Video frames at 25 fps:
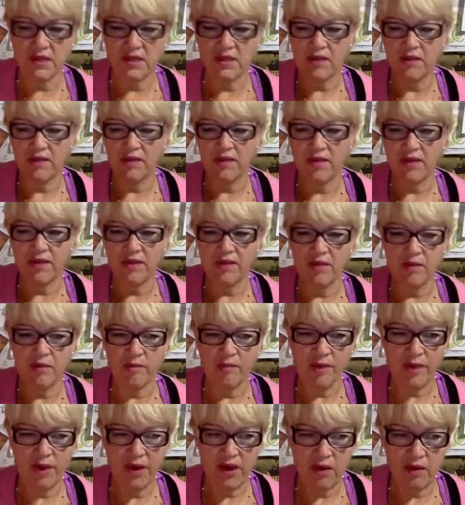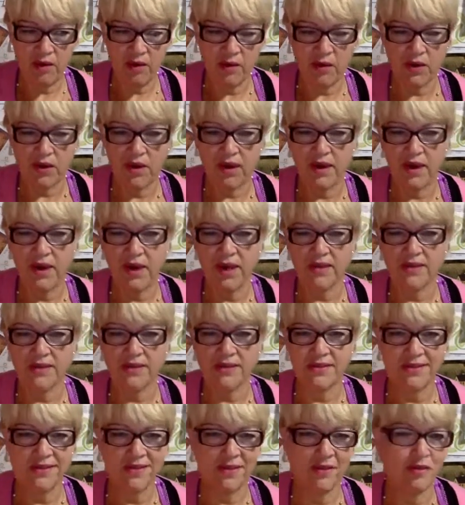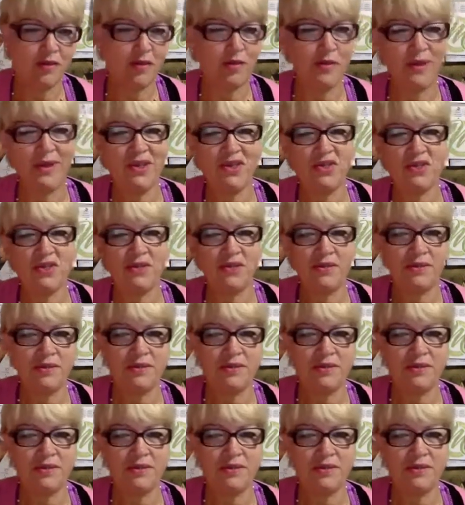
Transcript: and already have the power and access to information